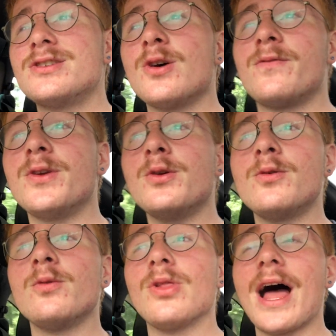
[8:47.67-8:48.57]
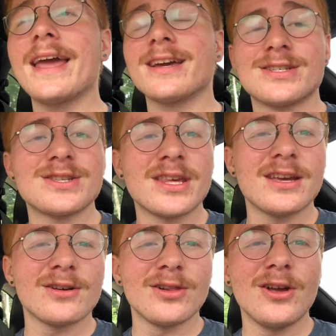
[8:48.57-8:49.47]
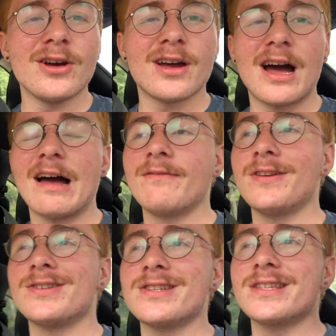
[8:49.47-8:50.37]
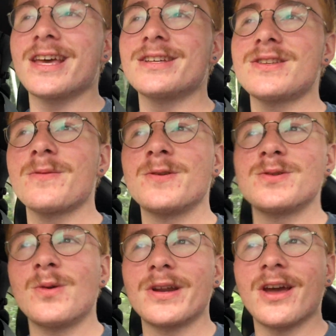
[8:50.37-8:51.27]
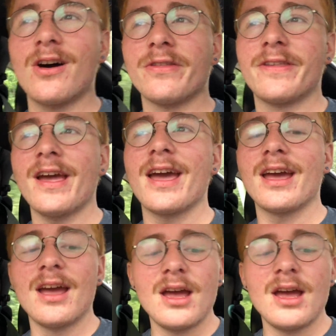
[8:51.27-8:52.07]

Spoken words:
So if you like a sleeker look, obviously the SW20 all day.